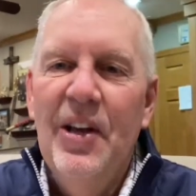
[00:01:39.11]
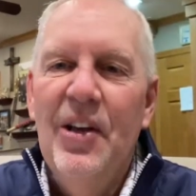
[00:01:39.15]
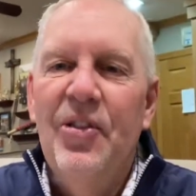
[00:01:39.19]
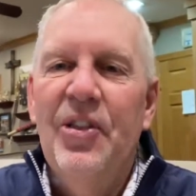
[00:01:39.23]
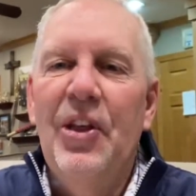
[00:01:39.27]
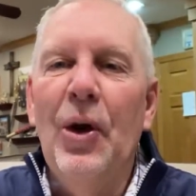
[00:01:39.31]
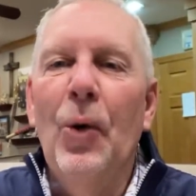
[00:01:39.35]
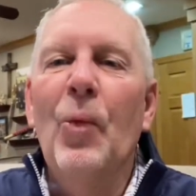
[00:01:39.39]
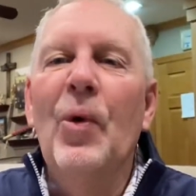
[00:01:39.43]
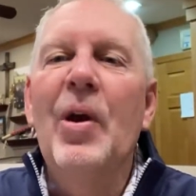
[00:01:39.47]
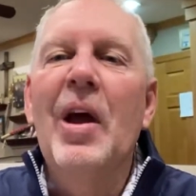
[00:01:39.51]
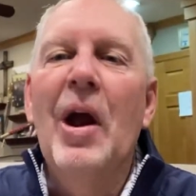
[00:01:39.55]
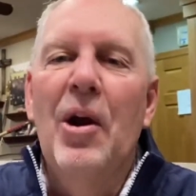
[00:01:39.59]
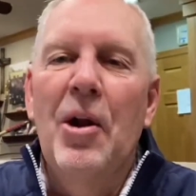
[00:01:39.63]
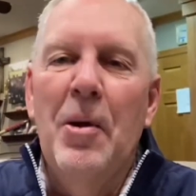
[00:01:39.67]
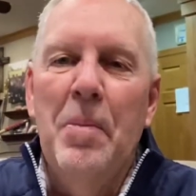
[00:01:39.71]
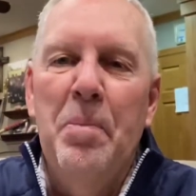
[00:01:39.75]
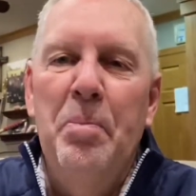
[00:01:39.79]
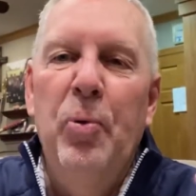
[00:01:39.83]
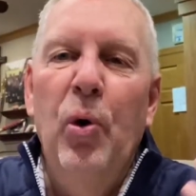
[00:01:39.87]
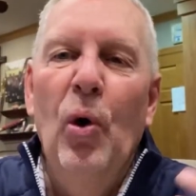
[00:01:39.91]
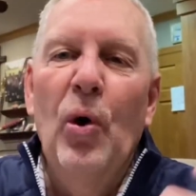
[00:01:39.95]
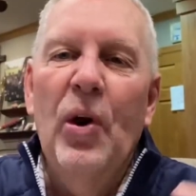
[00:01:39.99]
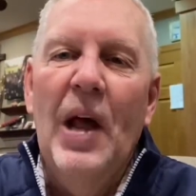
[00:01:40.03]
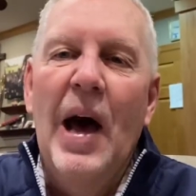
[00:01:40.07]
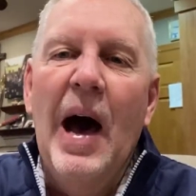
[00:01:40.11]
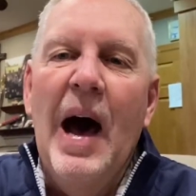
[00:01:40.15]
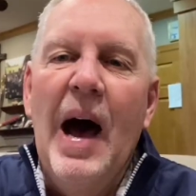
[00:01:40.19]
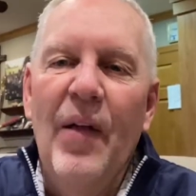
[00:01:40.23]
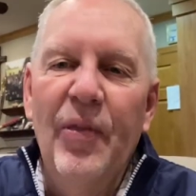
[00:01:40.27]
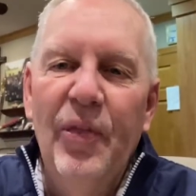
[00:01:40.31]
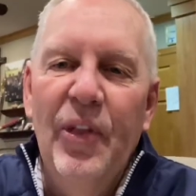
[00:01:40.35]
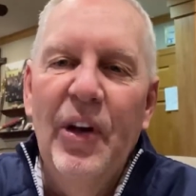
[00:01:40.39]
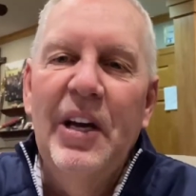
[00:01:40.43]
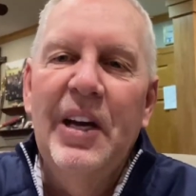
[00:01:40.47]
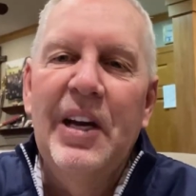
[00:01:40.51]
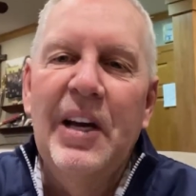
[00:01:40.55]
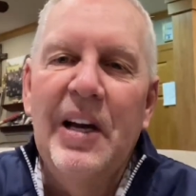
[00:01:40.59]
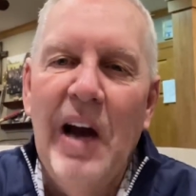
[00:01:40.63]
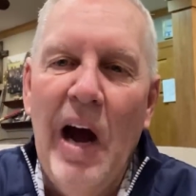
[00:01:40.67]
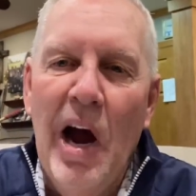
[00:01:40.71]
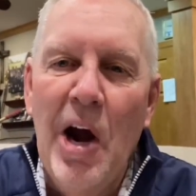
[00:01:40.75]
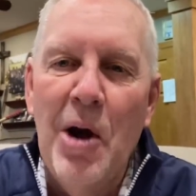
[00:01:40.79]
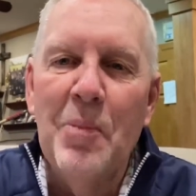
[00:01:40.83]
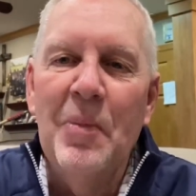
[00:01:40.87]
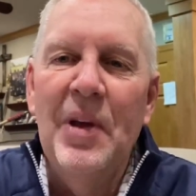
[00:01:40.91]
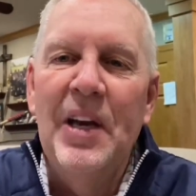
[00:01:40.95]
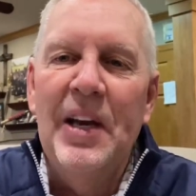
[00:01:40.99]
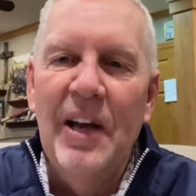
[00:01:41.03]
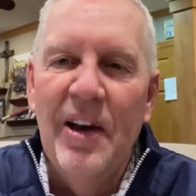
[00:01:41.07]
that we are to put on the
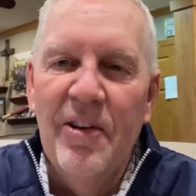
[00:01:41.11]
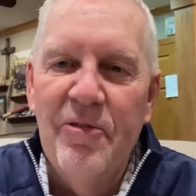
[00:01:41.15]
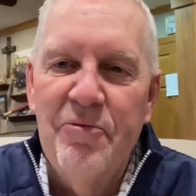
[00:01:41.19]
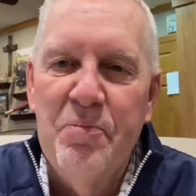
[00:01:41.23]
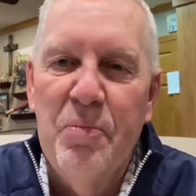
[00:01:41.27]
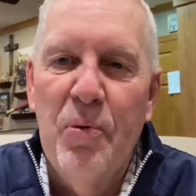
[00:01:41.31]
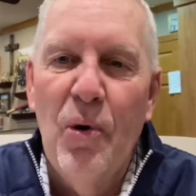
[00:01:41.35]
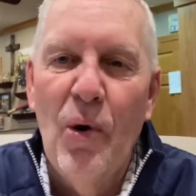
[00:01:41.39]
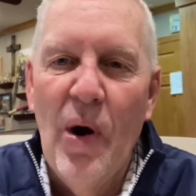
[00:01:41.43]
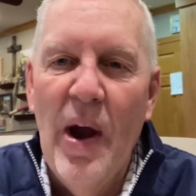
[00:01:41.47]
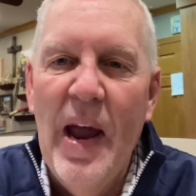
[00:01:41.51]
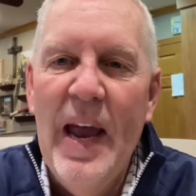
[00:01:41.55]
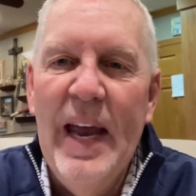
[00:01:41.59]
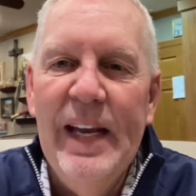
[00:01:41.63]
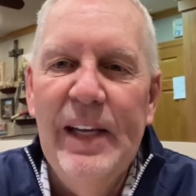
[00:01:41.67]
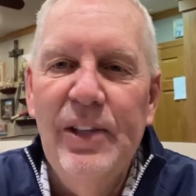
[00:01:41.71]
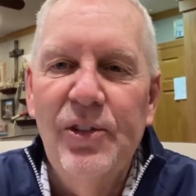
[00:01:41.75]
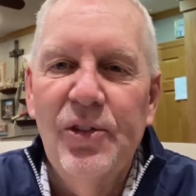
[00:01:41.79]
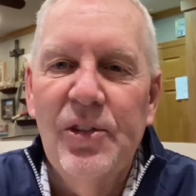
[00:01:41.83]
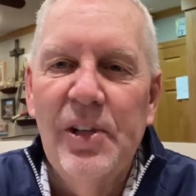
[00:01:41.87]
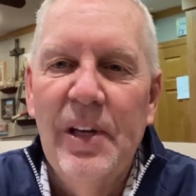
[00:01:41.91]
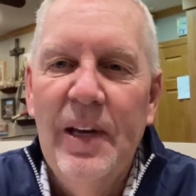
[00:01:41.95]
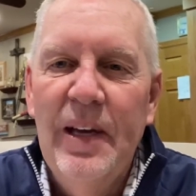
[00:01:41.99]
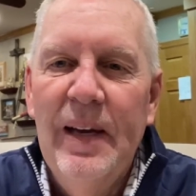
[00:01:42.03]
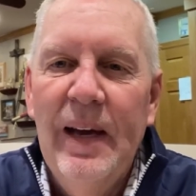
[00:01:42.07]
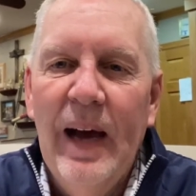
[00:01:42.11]
garment of praise.